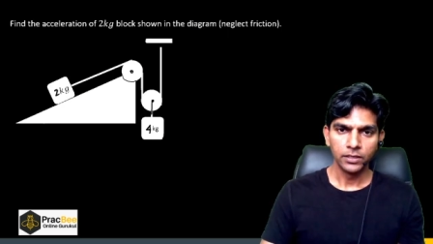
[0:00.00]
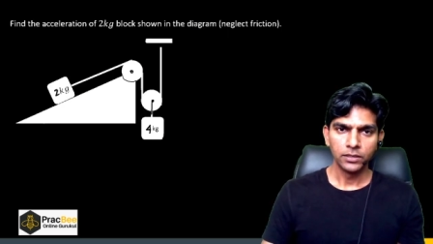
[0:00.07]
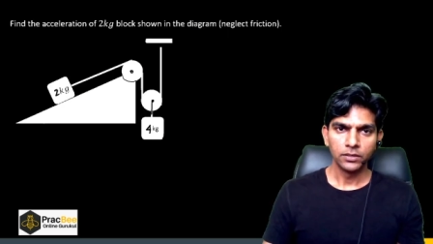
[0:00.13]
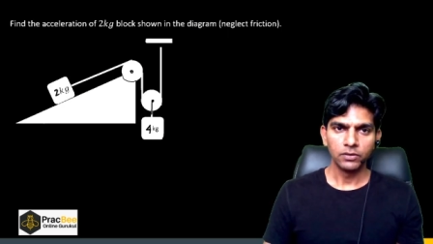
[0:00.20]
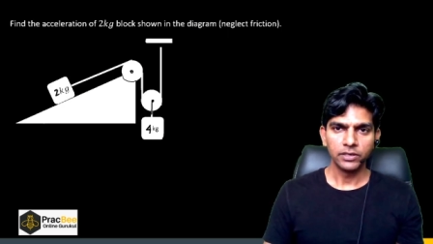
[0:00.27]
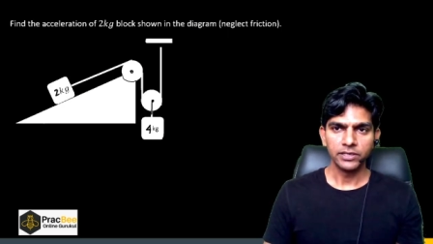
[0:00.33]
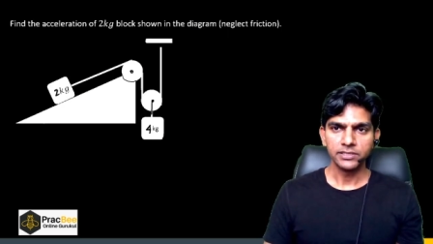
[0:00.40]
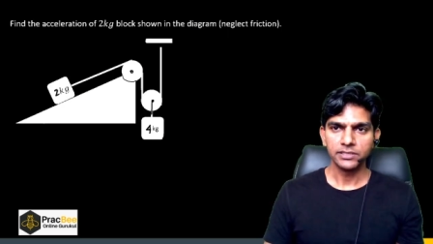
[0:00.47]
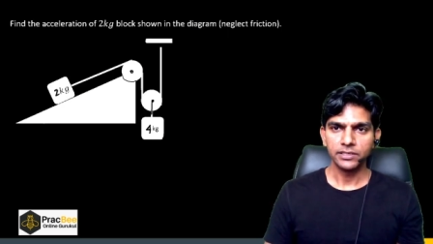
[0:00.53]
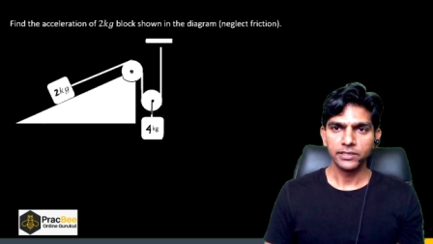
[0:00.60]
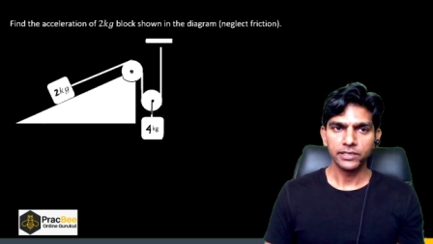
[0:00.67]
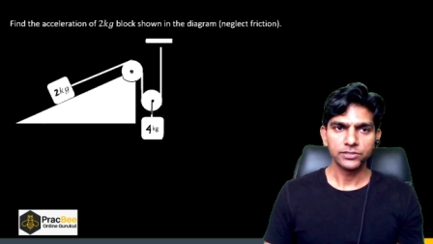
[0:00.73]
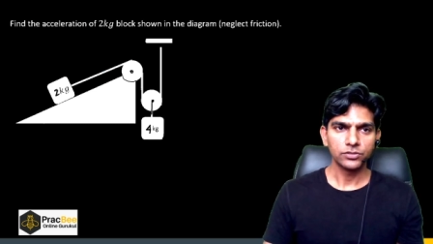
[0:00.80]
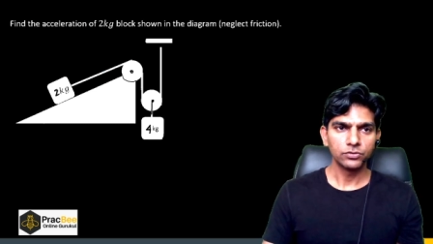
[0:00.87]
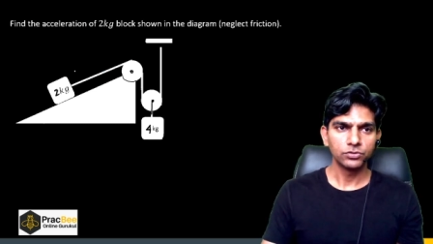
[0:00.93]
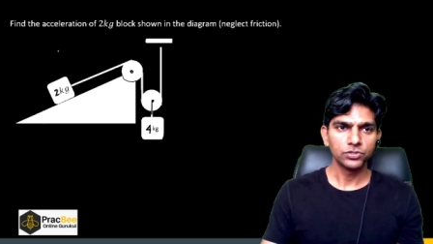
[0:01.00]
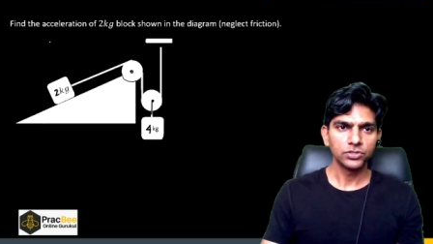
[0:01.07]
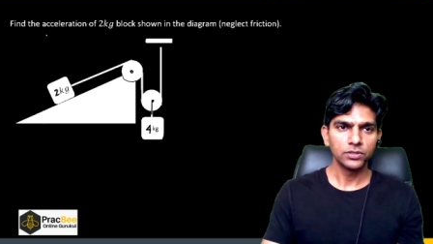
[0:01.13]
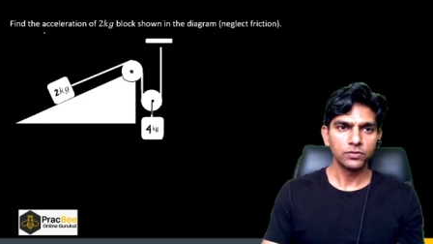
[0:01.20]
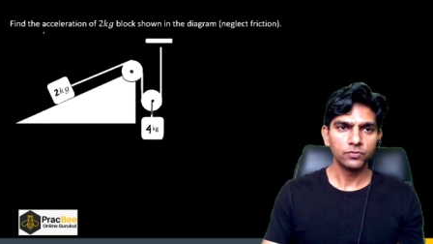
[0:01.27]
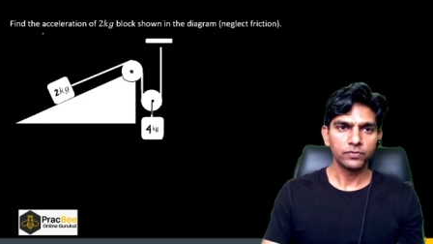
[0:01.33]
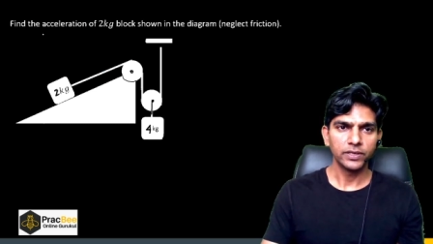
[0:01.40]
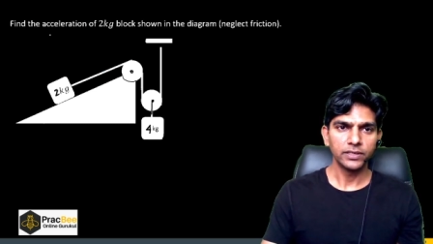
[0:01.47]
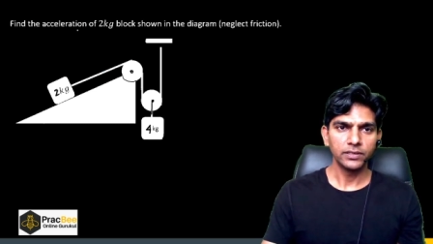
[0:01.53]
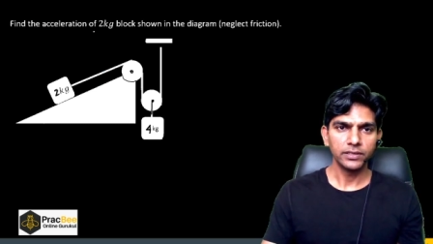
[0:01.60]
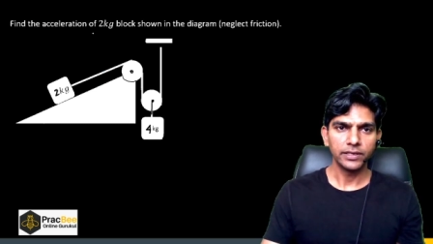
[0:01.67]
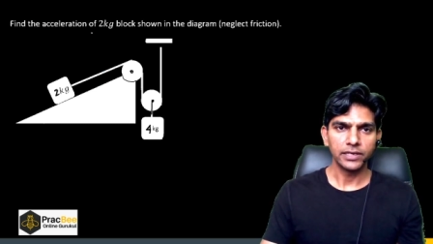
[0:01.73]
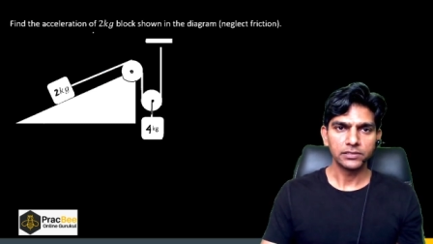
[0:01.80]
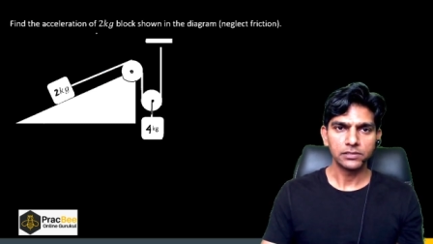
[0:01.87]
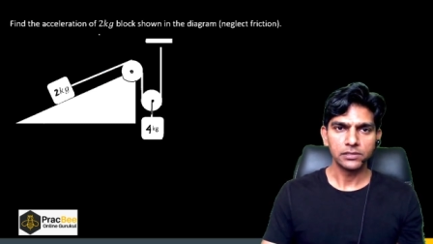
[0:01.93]
Now let us see the next question. Find the
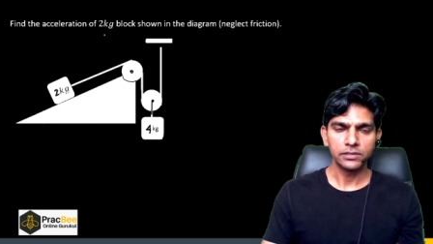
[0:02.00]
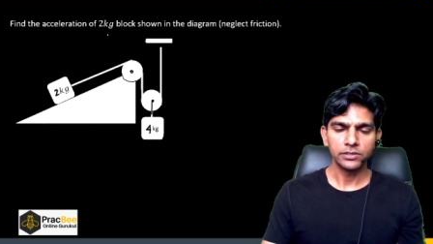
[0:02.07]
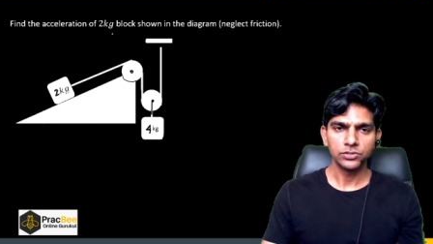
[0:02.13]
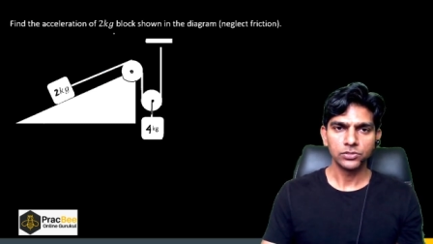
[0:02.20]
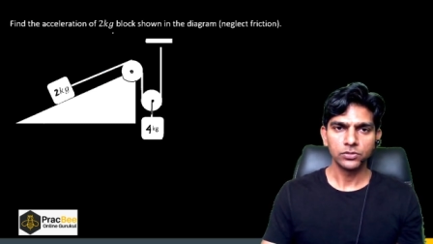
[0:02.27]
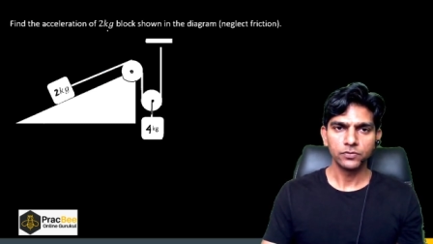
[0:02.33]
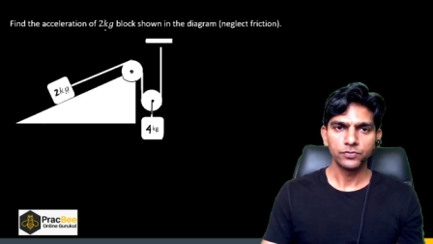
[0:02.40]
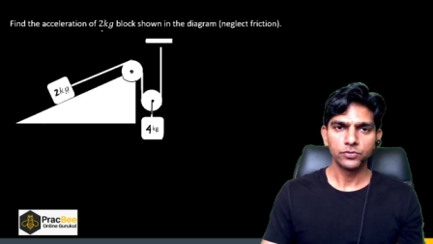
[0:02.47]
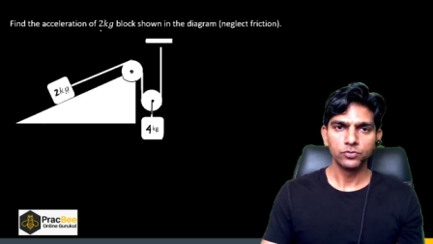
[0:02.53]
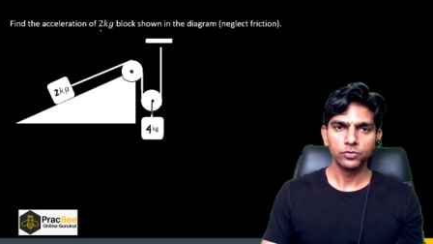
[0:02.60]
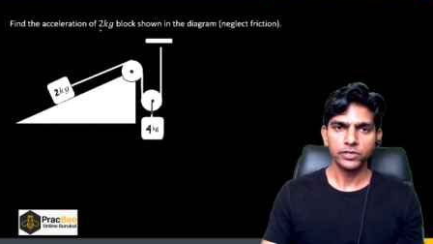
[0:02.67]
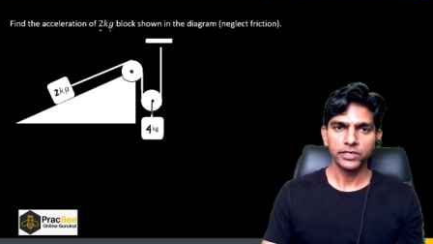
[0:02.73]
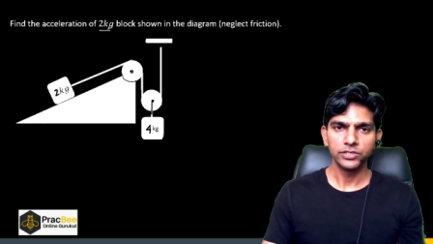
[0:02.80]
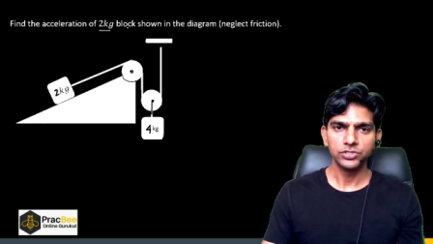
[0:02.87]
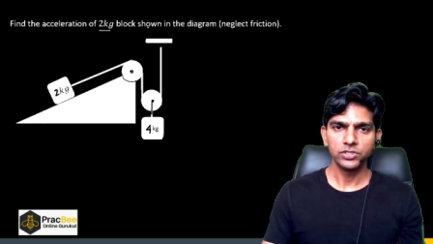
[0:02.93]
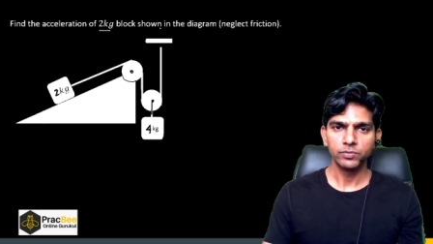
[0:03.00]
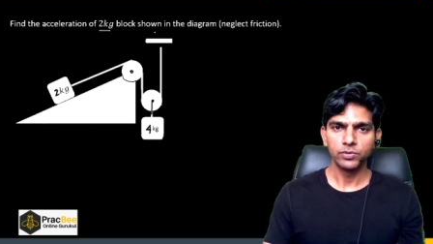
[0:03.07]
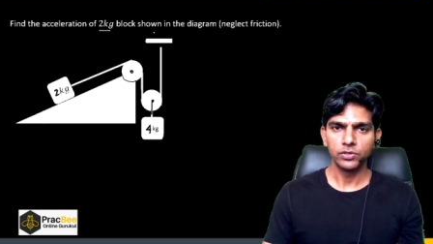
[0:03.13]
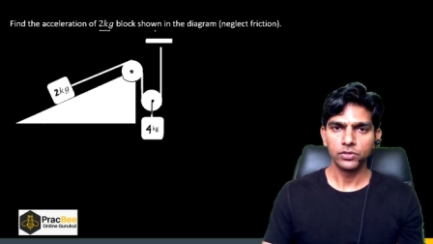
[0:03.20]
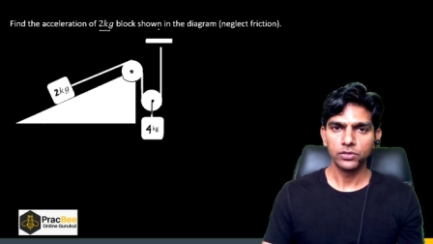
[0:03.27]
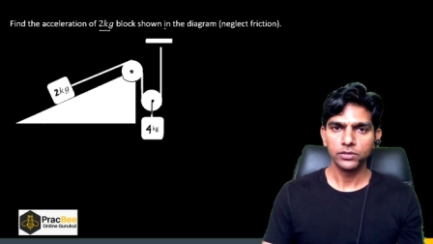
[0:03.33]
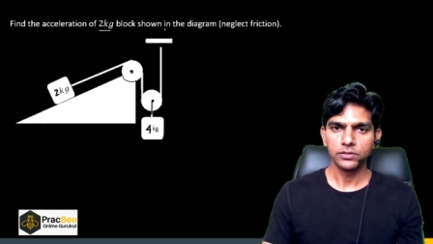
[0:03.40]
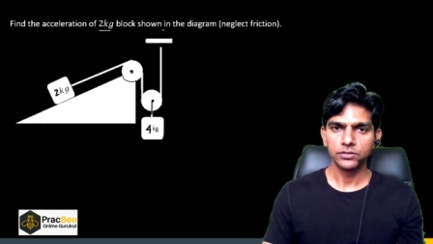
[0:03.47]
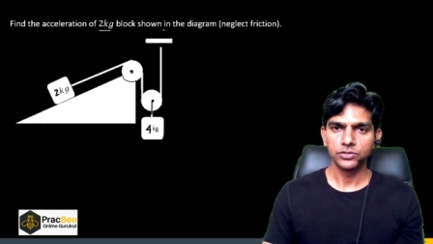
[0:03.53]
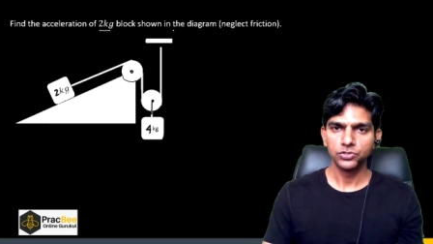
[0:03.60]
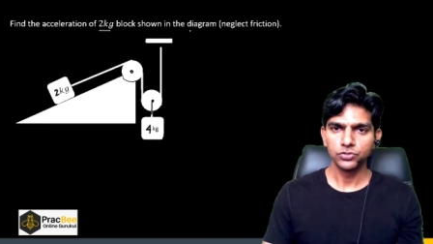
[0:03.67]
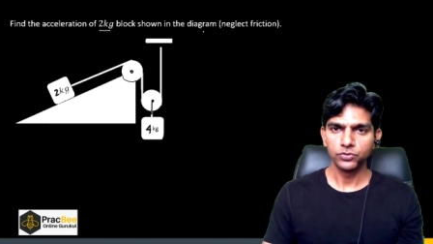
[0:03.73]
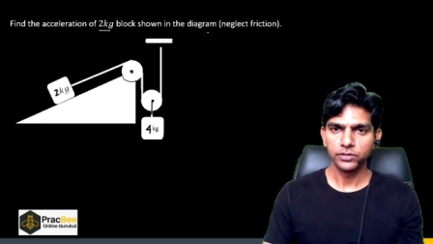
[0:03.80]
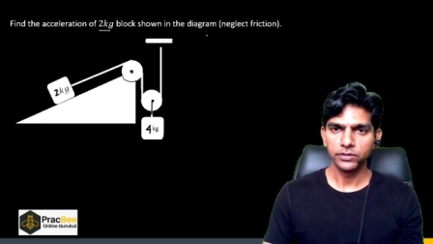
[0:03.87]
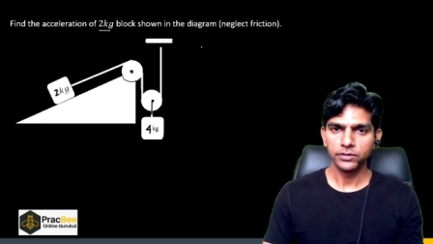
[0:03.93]
acceleration of 2 kg block
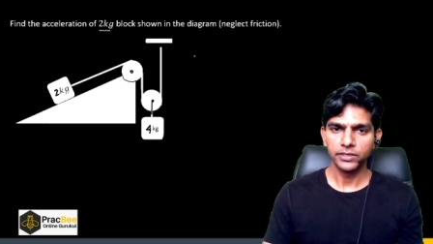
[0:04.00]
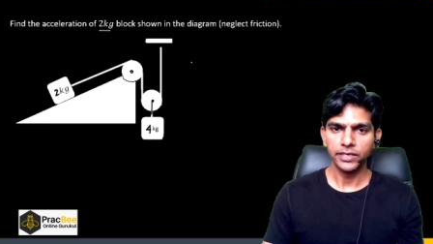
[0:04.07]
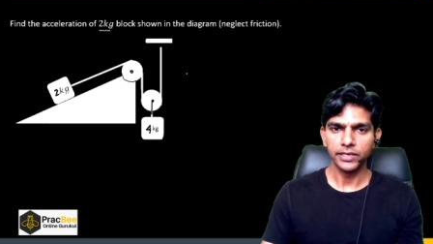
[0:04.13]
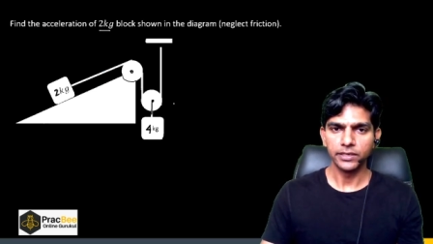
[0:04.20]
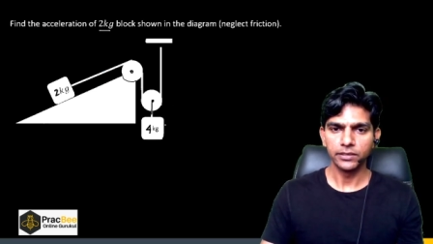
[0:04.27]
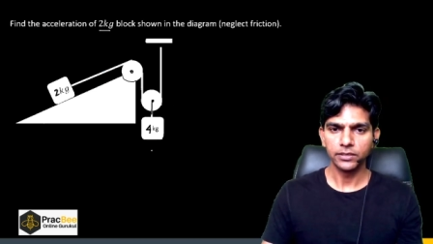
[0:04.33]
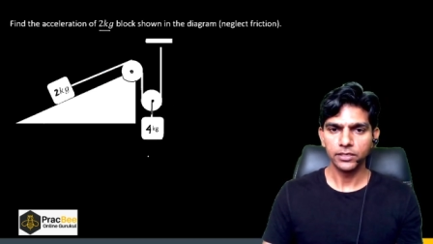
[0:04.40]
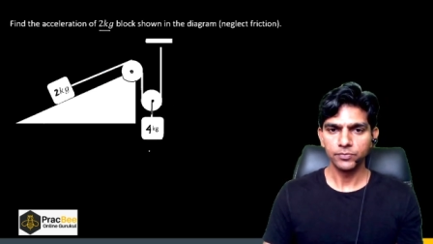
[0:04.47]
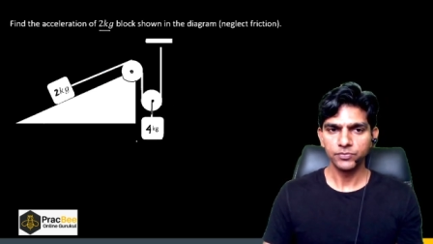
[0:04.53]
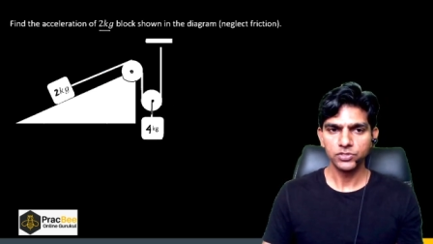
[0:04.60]
shown in the diagram.